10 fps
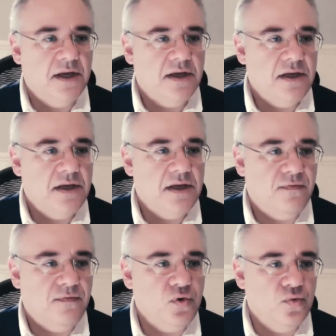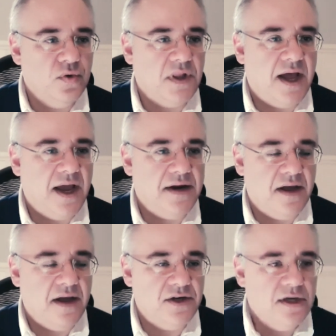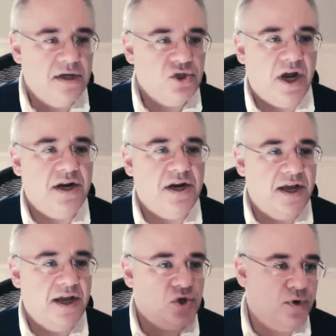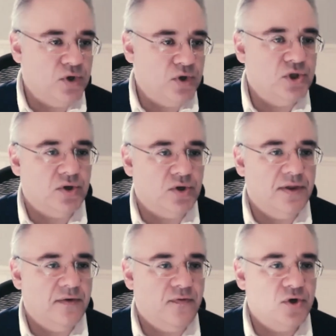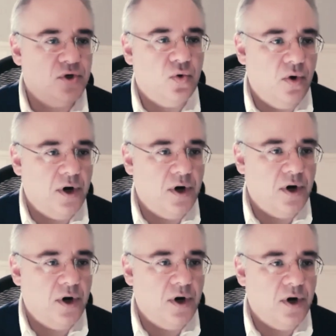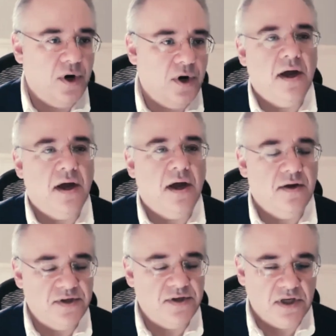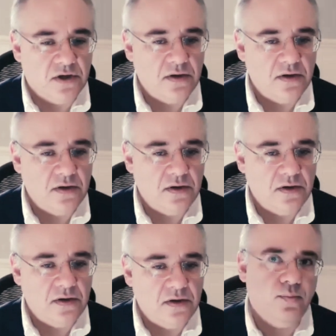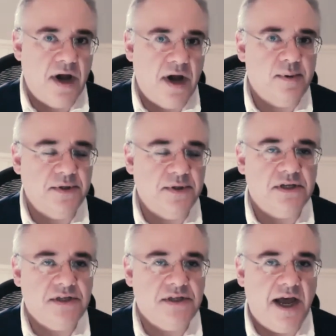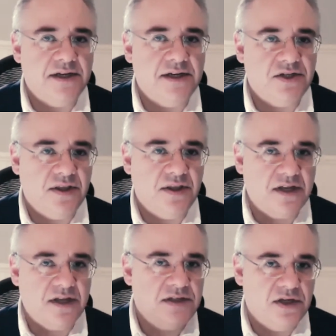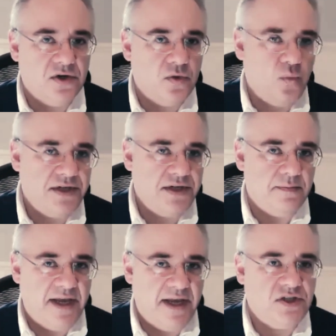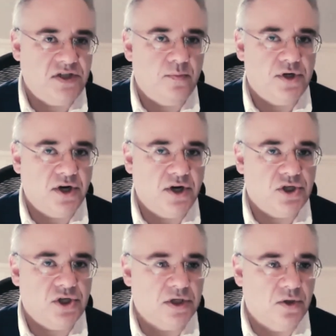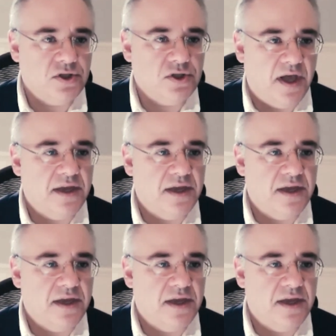if you relied on China as your producer in the first quarter of the year, well, you probably decided to consider what domestic production looks like.